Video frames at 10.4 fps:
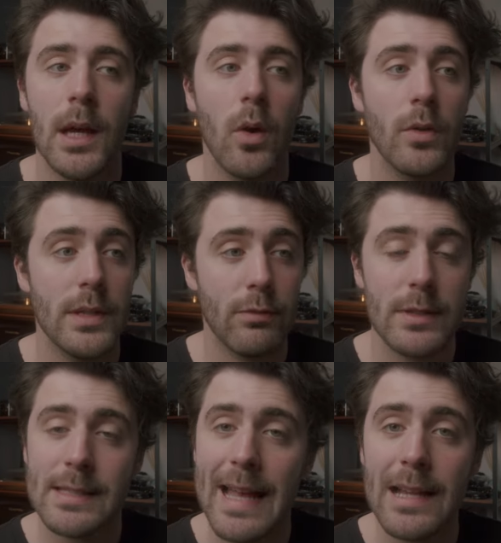on
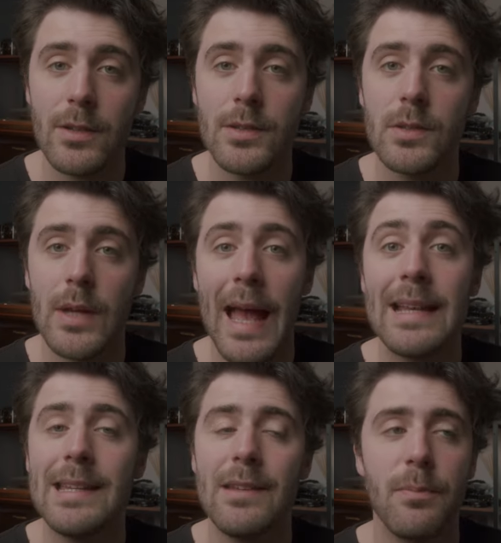different scanners,
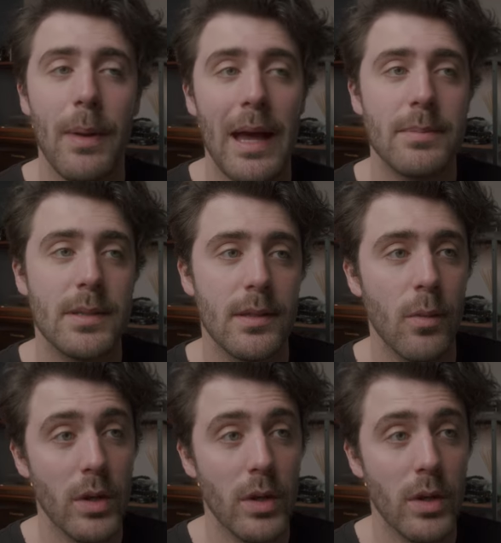and if perhaps the